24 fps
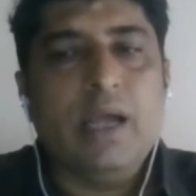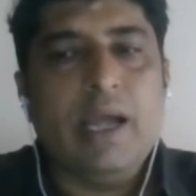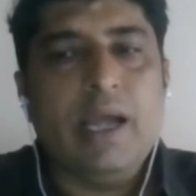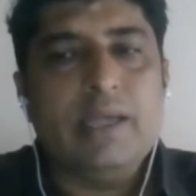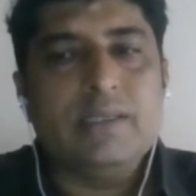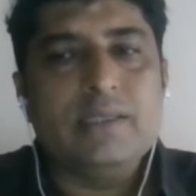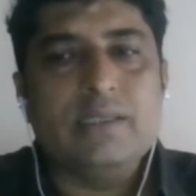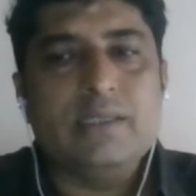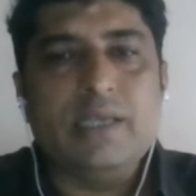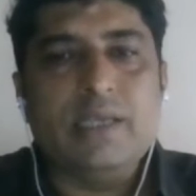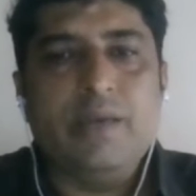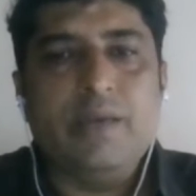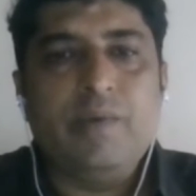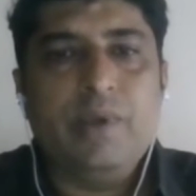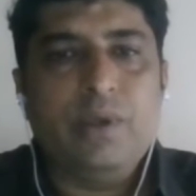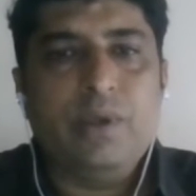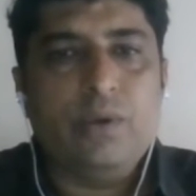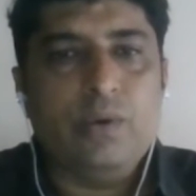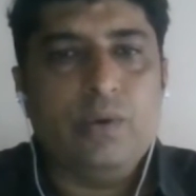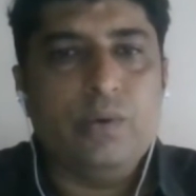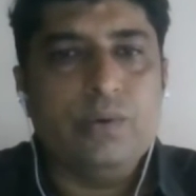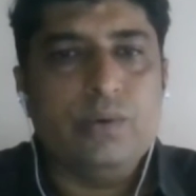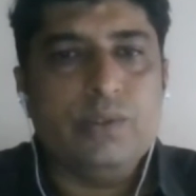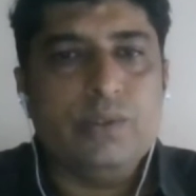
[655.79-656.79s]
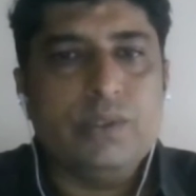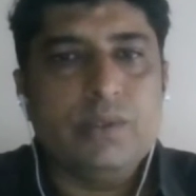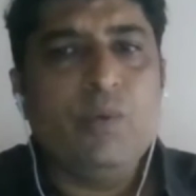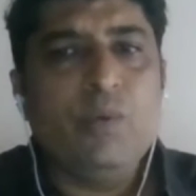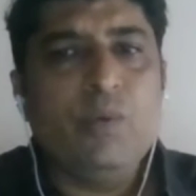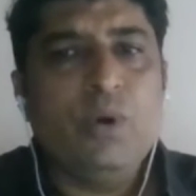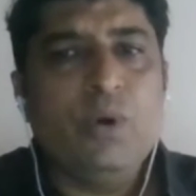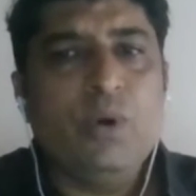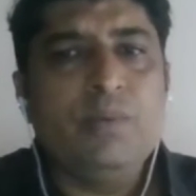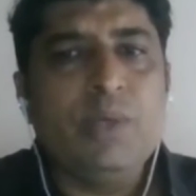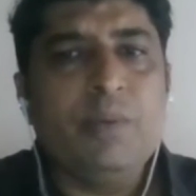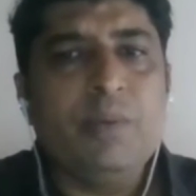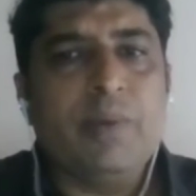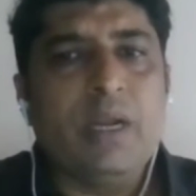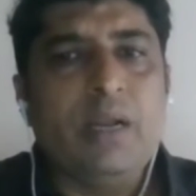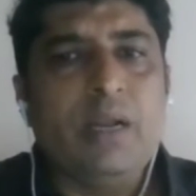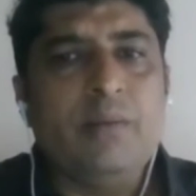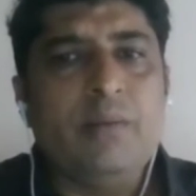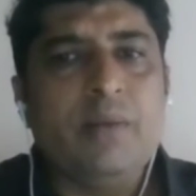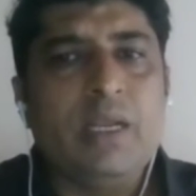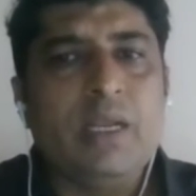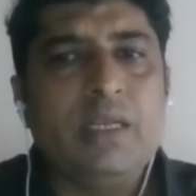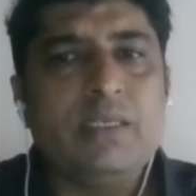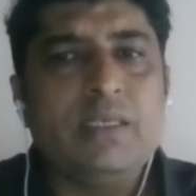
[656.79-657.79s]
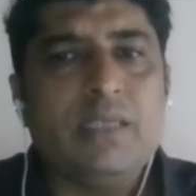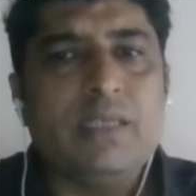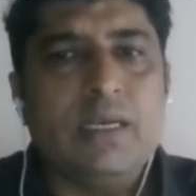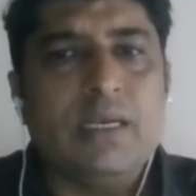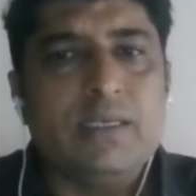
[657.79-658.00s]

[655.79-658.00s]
and saving huge. One of the preliminary